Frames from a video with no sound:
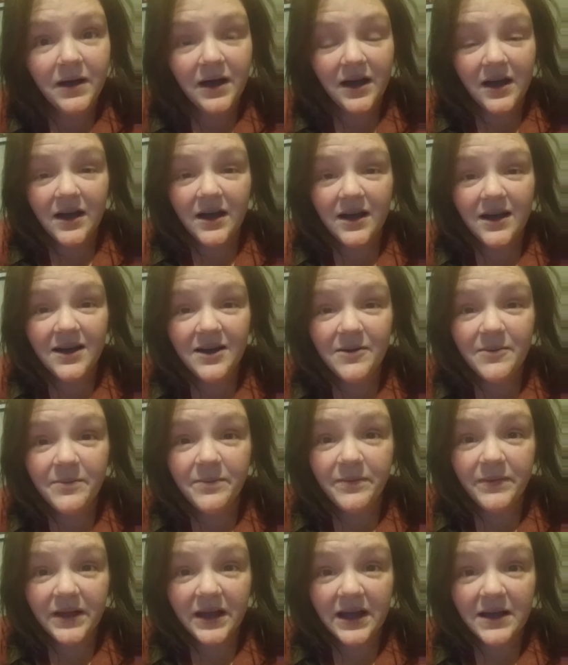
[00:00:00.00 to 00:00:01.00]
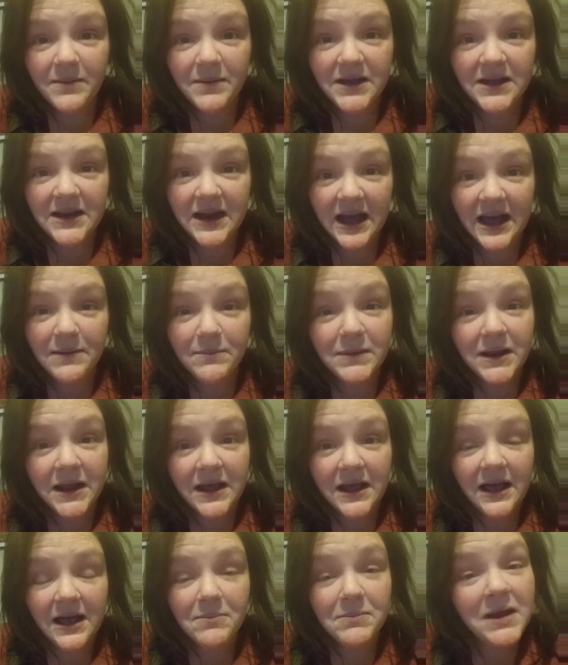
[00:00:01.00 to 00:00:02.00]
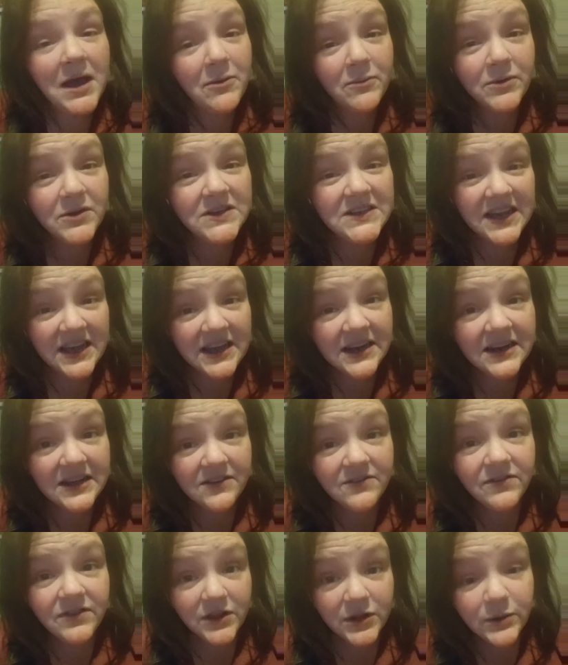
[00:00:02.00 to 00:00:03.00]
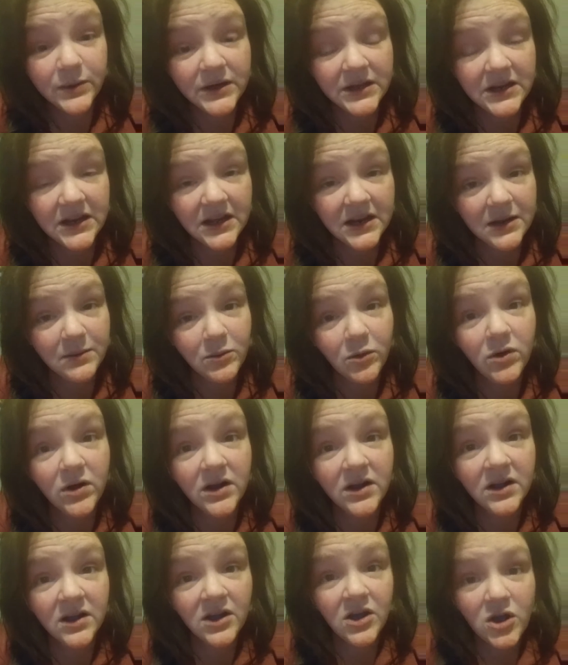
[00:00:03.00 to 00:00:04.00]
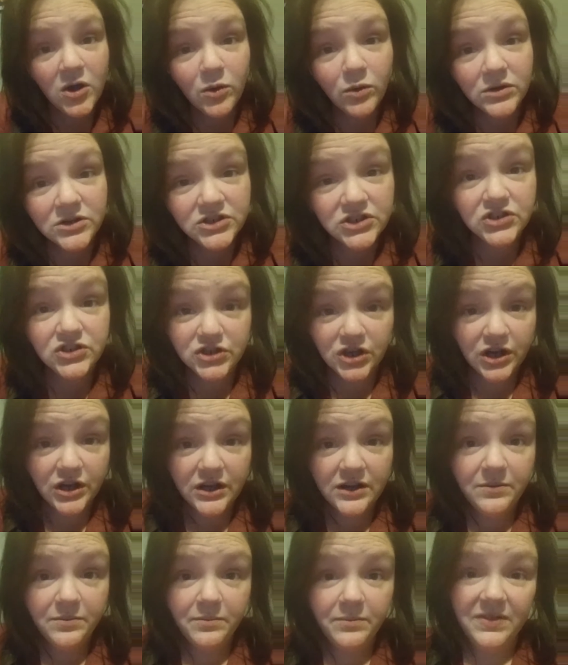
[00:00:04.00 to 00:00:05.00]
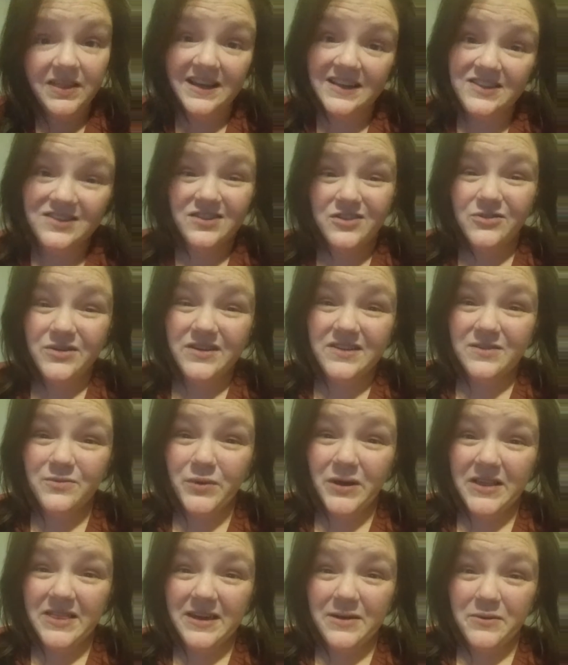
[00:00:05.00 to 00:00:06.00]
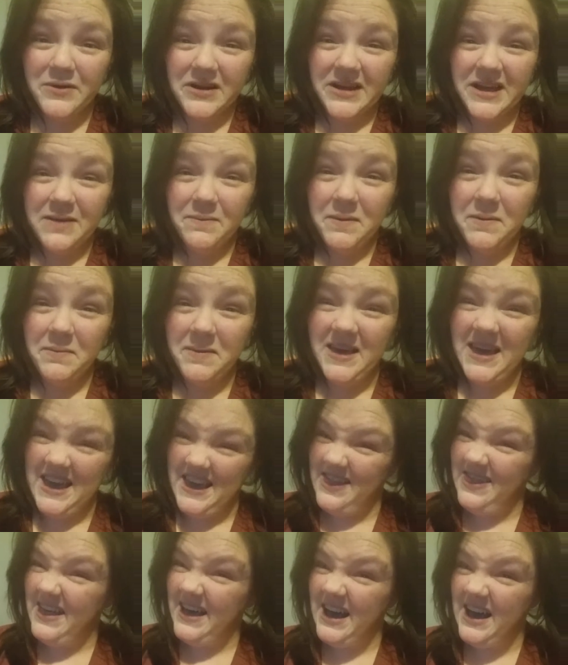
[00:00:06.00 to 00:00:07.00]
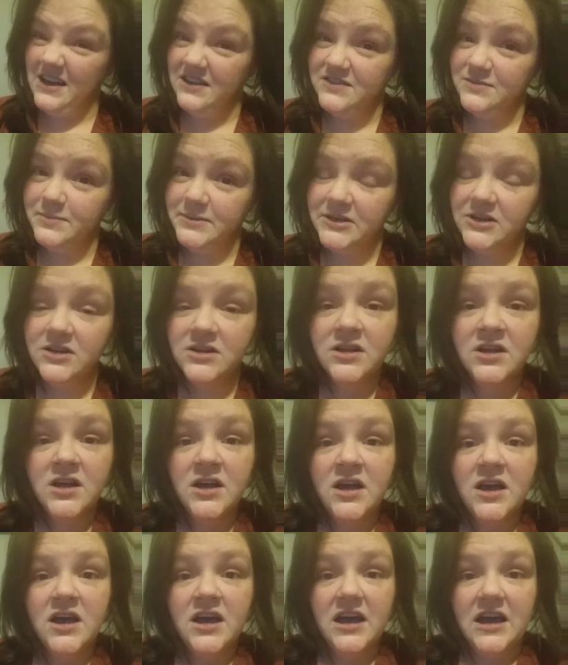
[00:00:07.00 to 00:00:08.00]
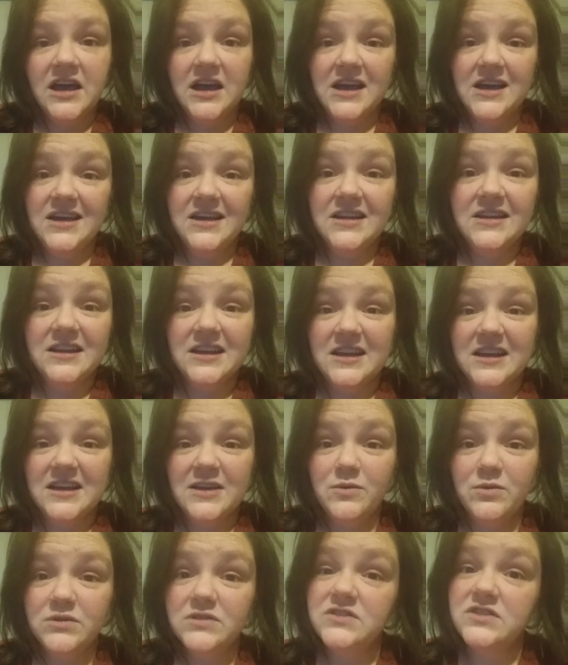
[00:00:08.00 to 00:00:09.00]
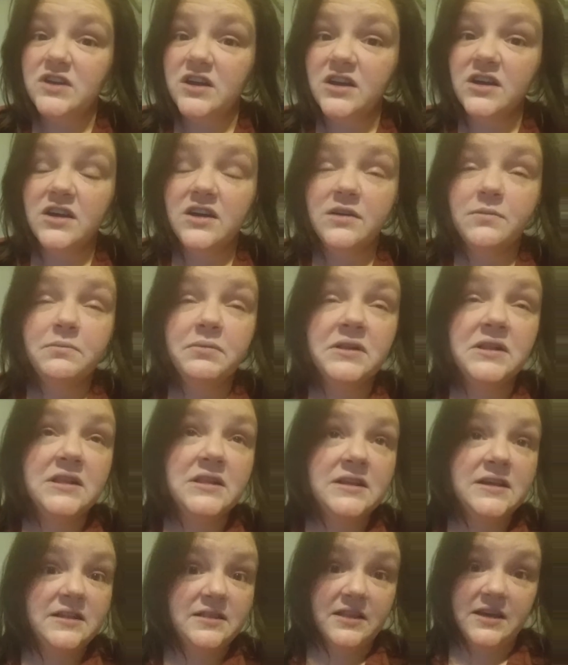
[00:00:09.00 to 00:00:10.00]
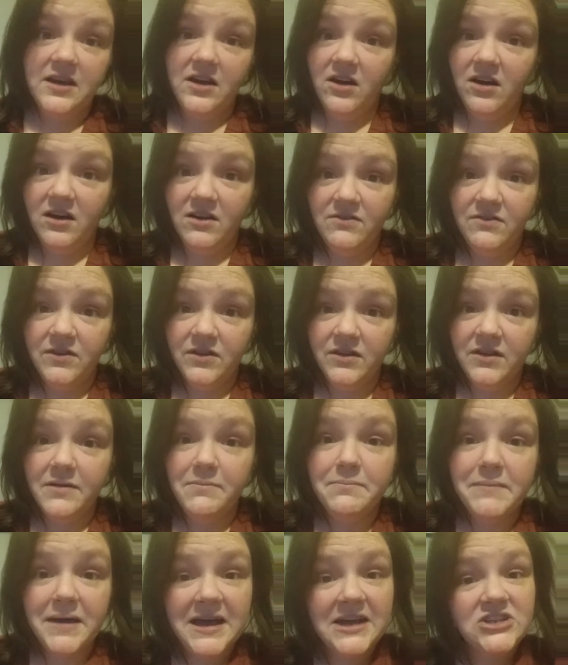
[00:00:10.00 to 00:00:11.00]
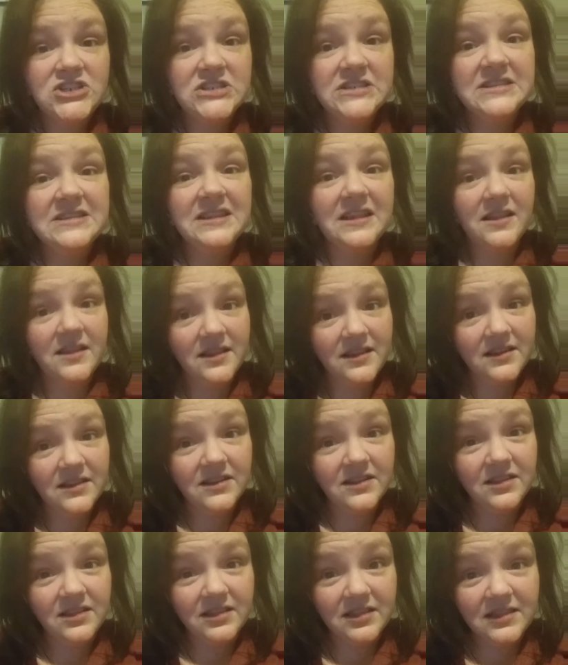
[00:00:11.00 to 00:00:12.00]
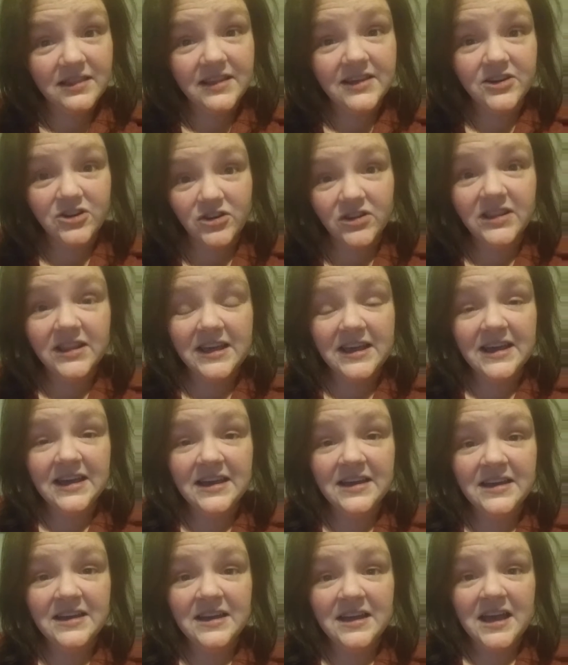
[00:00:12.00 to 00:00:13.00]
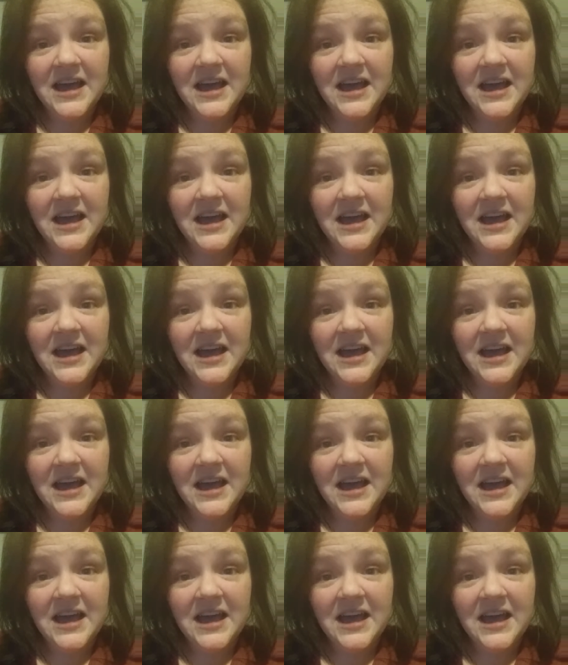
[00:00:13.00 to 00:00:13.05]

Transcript: I'm not retaining fluid anymore, which is good. That's the reason why they were keeping me in the hospital, and it was completely awful. Imagine literally